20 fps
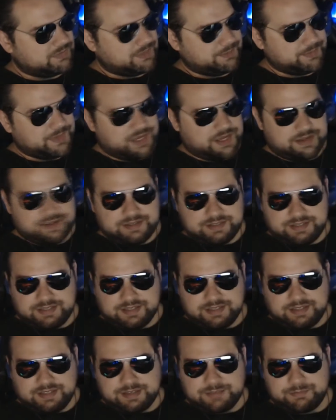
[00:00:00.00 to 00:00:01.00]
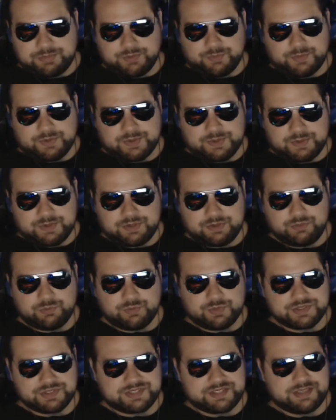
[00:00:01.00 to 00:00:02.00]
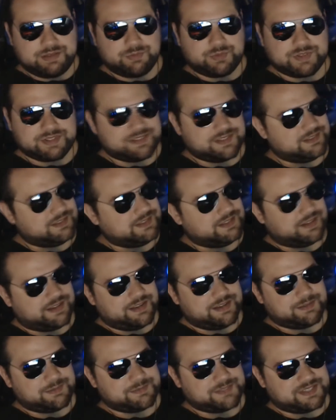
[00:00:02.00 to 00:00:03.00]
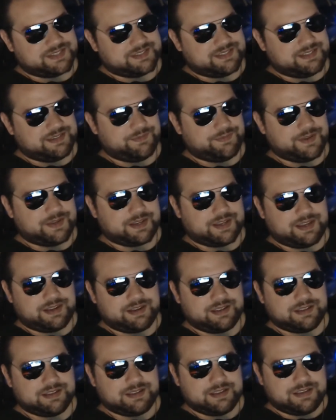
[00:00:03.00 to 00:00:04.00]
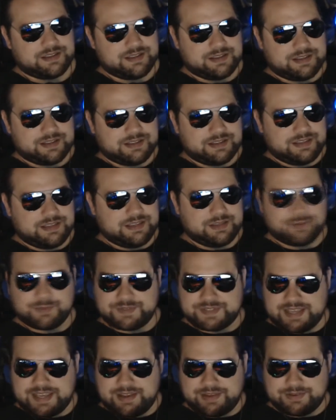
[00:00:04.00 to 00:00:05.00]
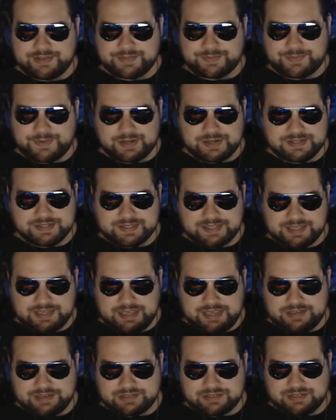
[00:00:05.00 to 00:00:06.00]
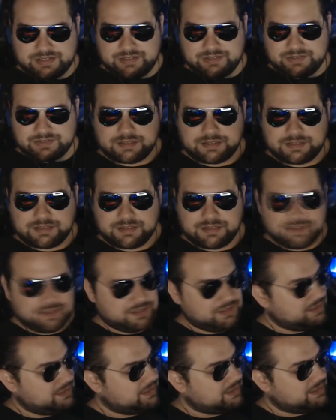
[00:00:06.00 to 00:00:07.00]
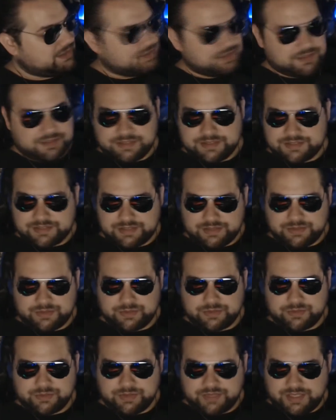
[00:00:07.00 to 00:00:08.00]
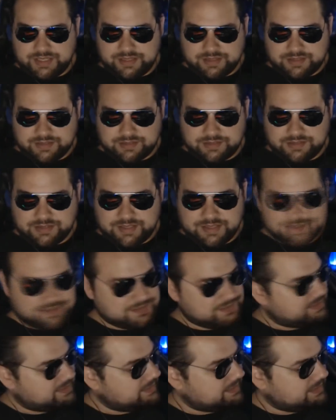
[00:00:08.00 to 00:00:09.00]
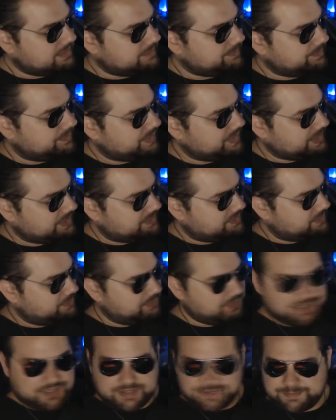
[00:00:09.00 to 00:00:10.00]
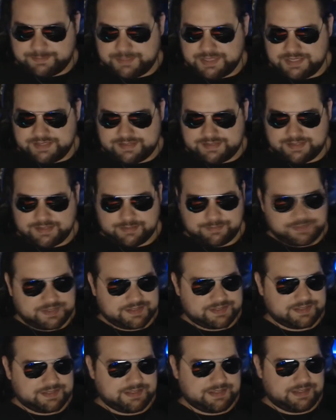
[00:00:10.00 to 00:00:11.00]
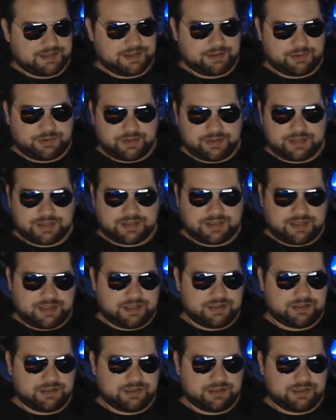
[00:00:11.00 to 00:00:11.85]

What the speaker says: kind of digging it, but we'll see what's in the items and see if it kind of equals out as far as the cash goes. So yeah, let's open this beast up and see how it kind of